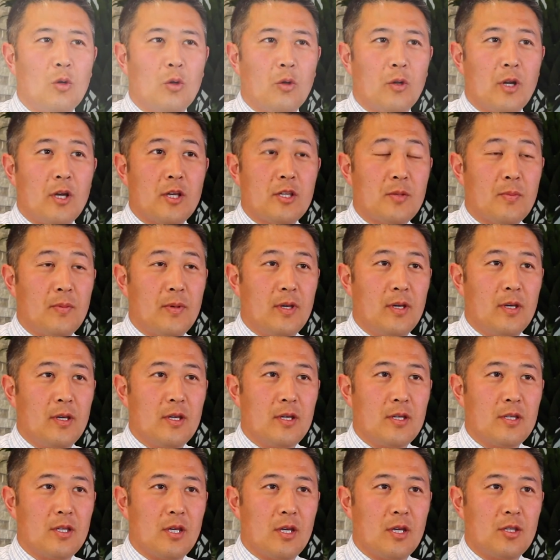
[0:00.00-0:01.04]
Colonoscopy
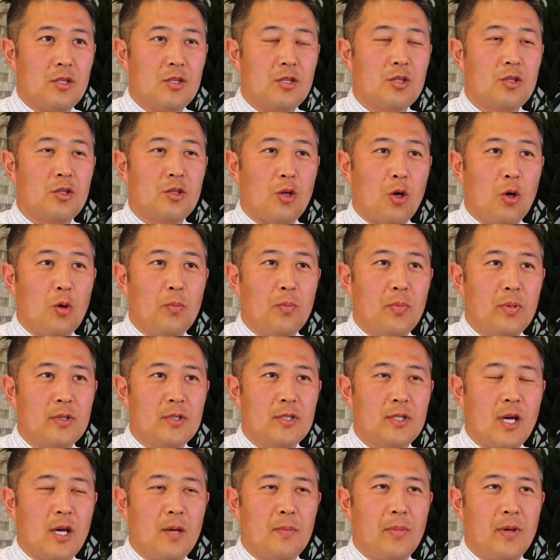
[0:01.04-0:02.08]
is a scope
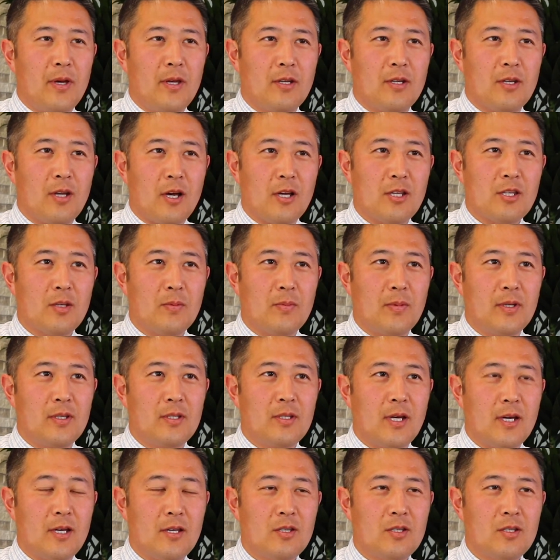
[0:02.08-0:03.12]
type endoscopy
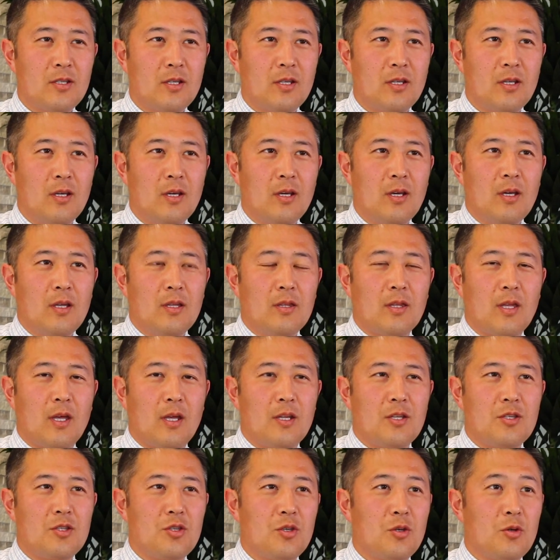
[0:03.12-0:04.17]
test
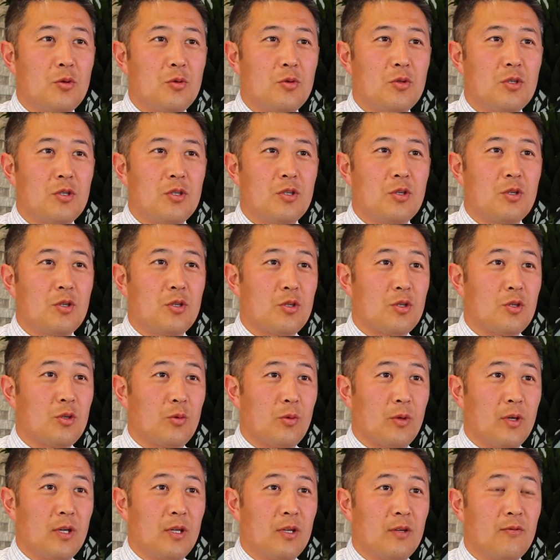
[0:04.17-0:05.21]
that is used to
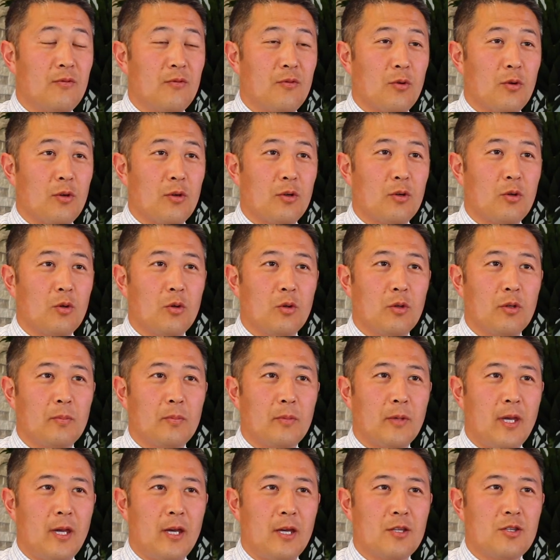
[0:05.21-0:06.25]
screen for colon
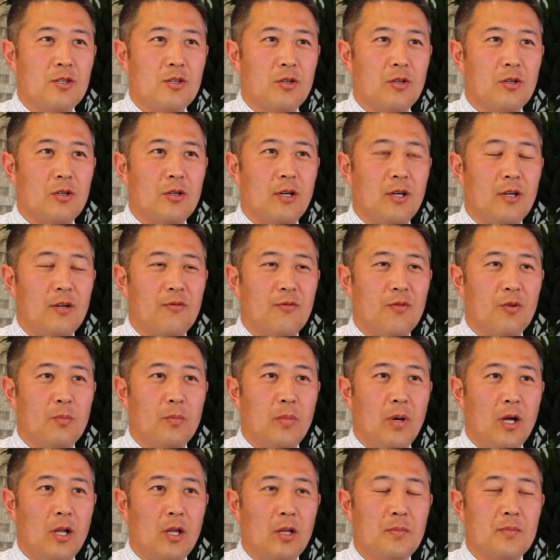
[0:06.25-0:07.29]
cancer and for
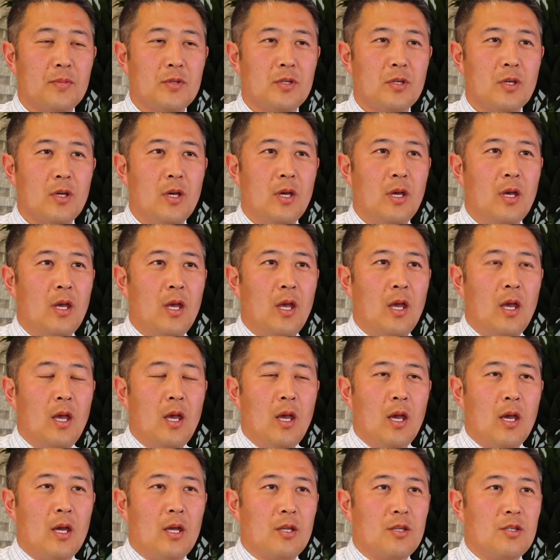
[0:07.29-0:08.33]
polyps.
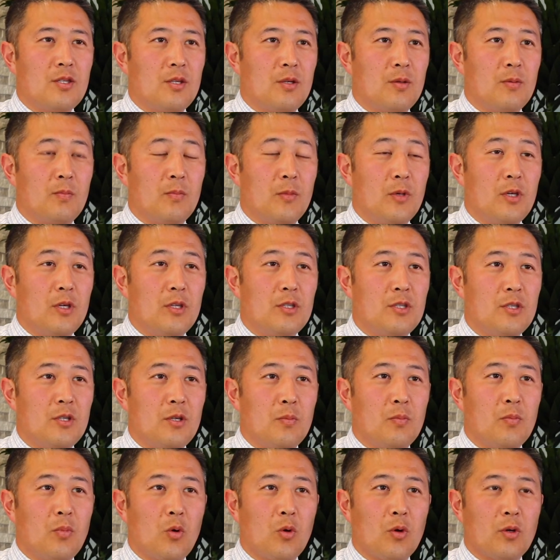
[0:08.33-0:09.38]
It's an, it's an
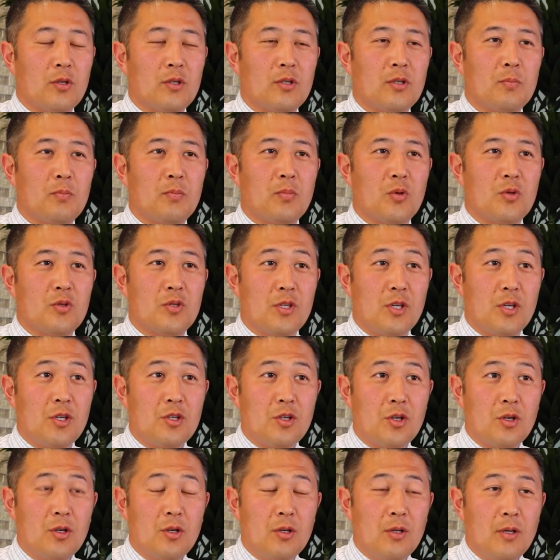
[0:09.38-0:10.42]
important
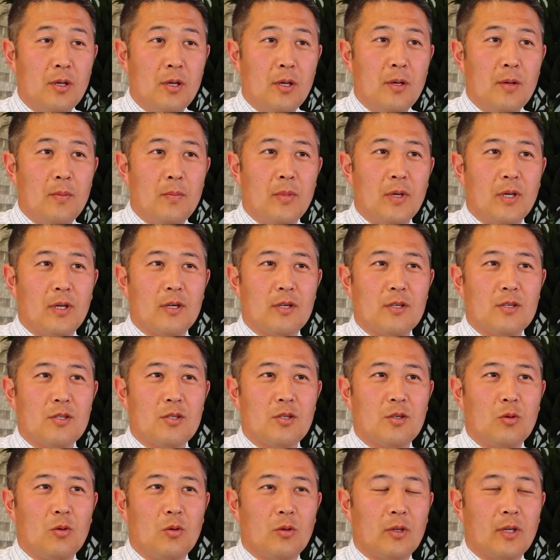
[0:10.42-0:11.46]
procedure
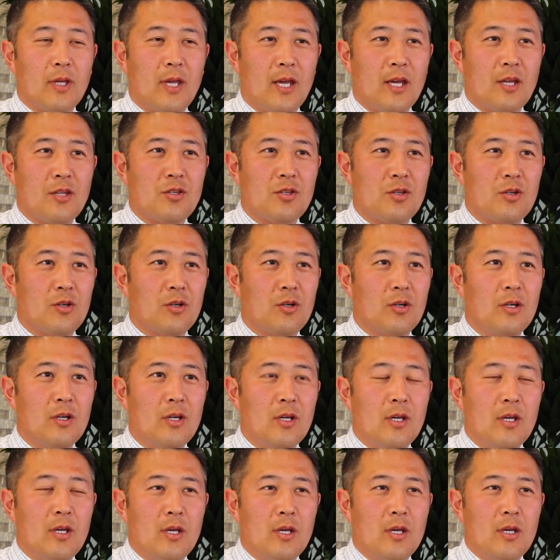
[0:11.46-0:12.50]
because colon cancer
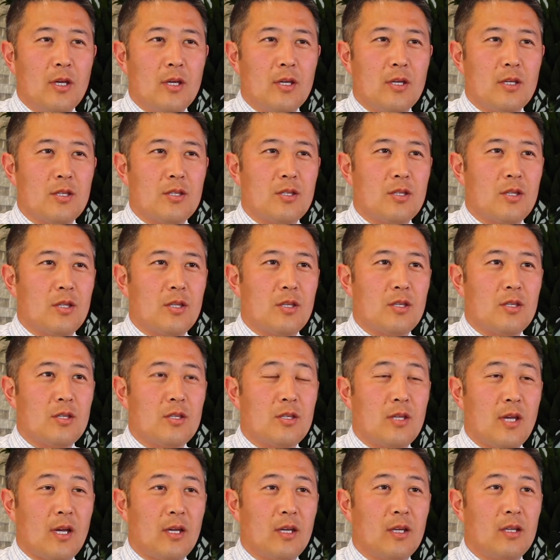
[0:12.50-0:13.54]
is the
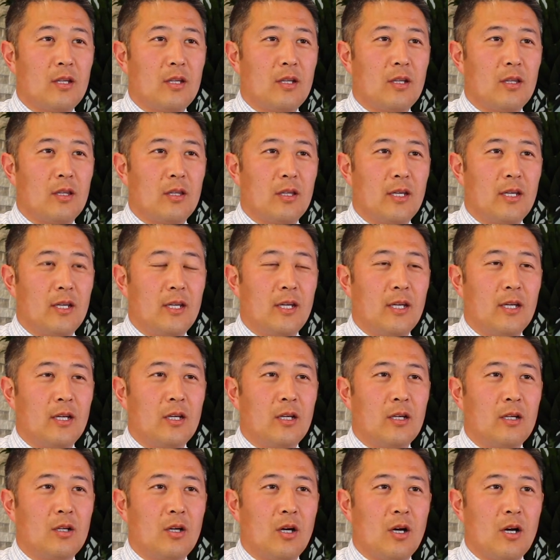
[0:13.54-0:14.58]
second
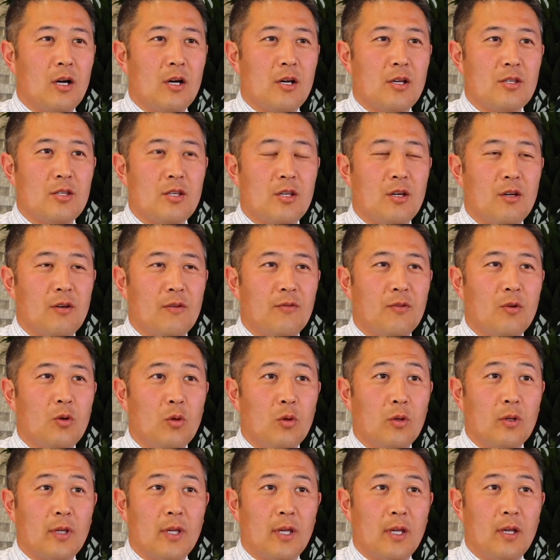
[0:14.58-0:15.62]
leading cause of,
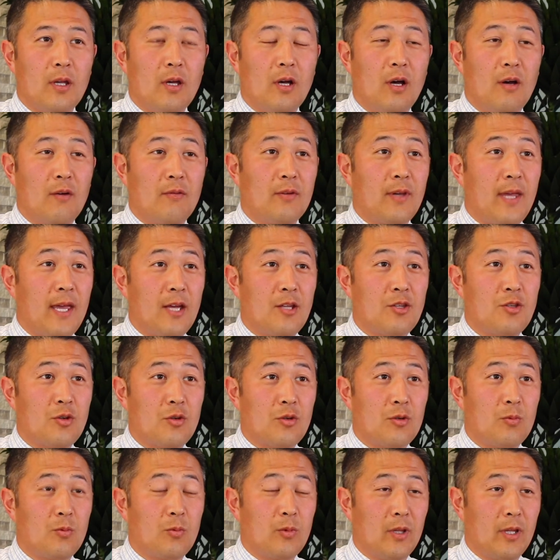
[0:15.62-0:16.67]
colon, of
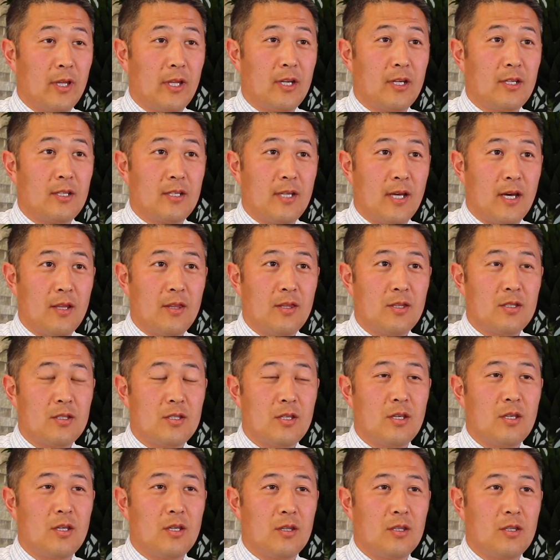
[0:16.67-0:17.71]
cancer-related
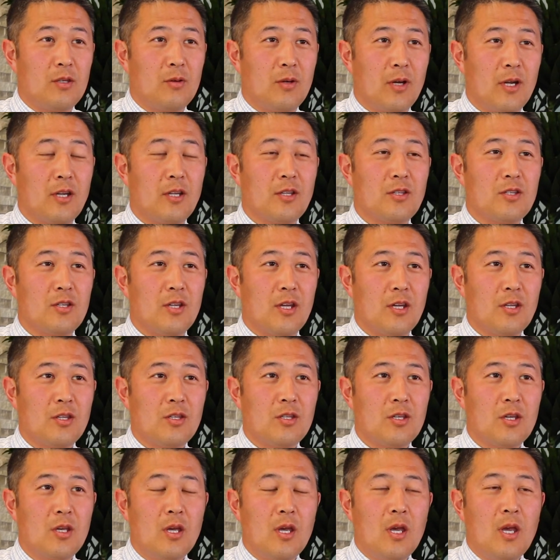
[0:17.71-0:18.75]
deaths in the United
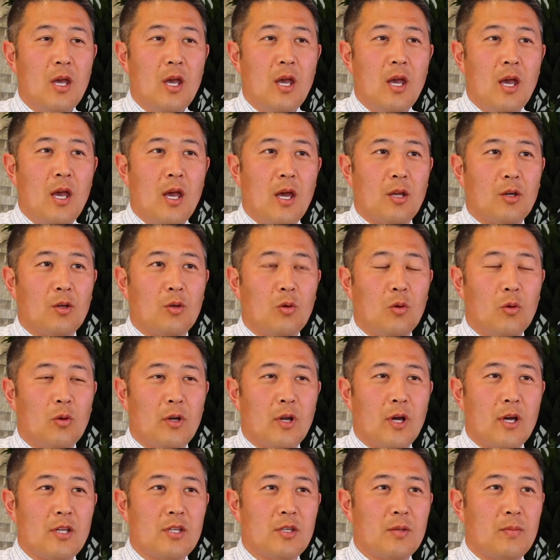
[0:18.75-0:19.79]
States. And
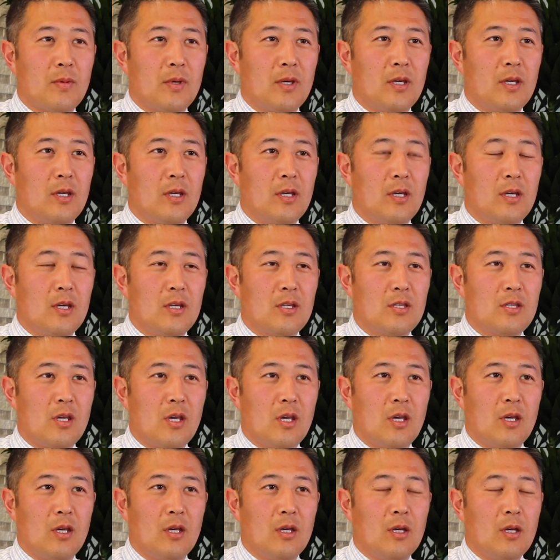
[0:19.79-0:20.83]
colonoscopy is
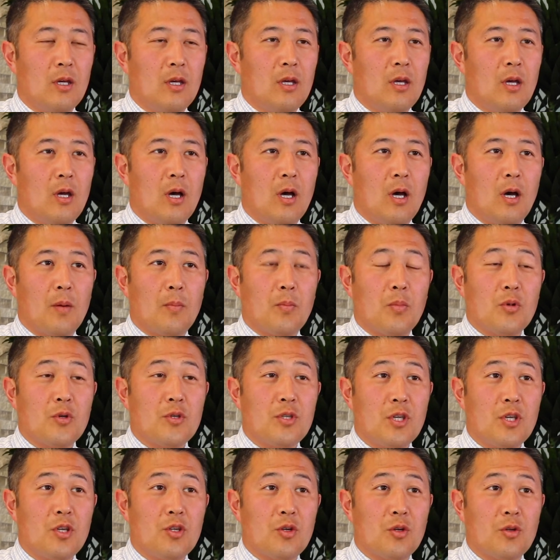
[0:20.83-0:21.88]
a, a uh,
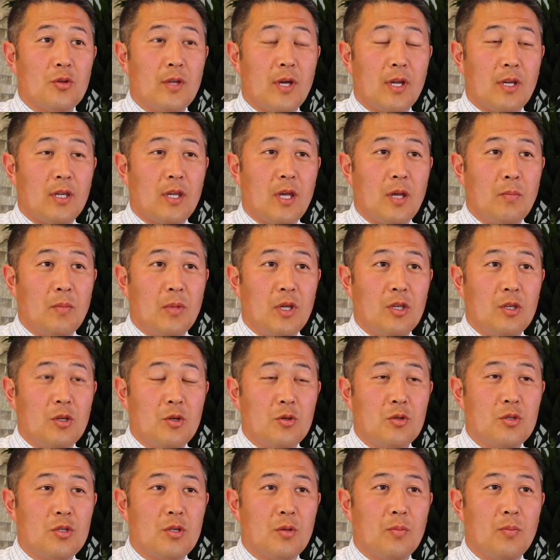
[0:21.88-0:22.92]
procedure that can be
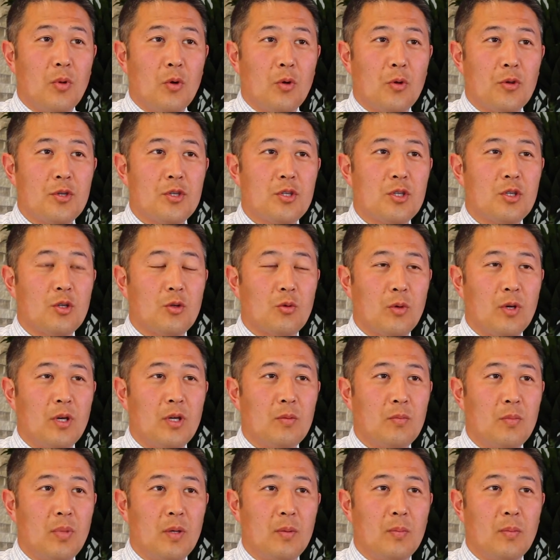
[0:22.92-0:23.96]
used to both
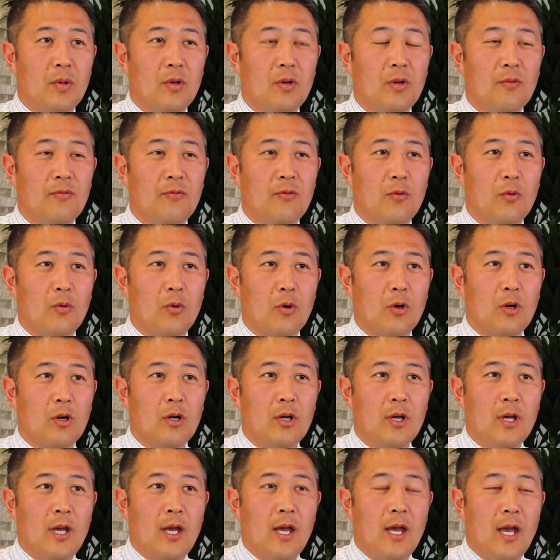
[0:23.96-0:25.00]
screen people
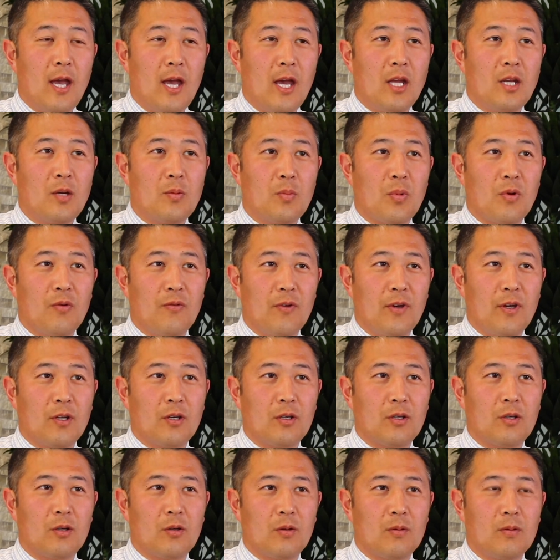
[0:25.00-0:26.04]
for and
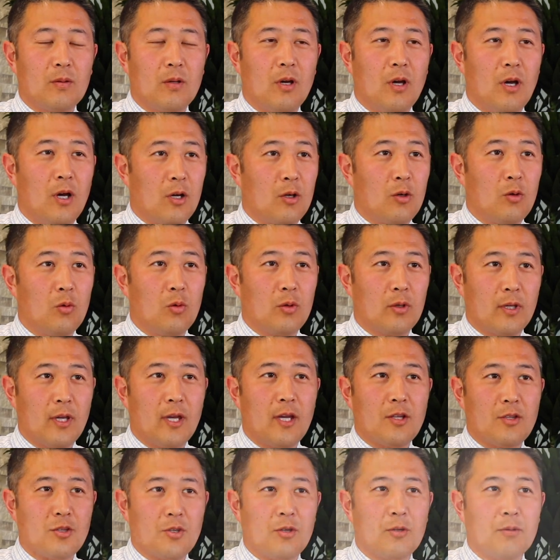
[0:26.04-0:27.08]
prevent uh, colon
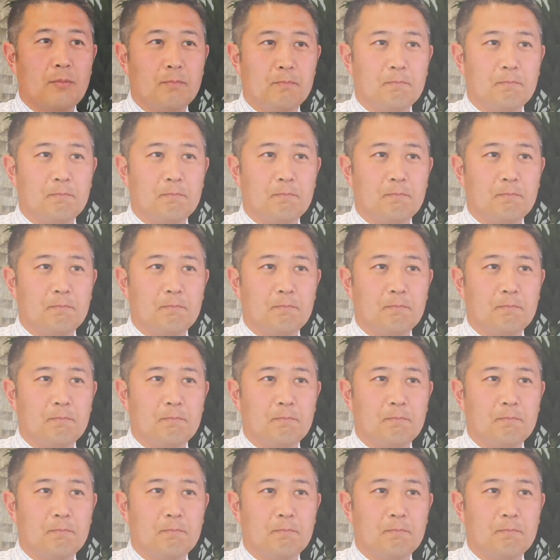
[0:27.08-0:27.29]
cancer.